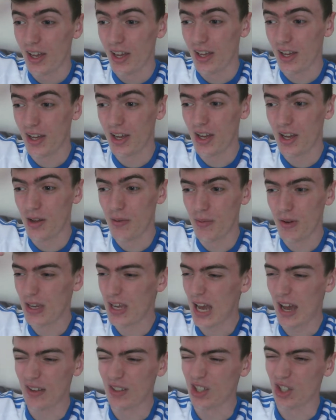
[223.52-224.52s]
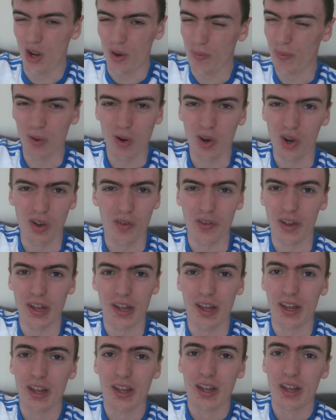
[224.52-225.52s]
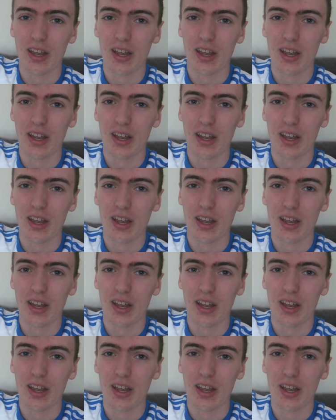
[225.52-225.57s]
But yeah, I just got bored of it.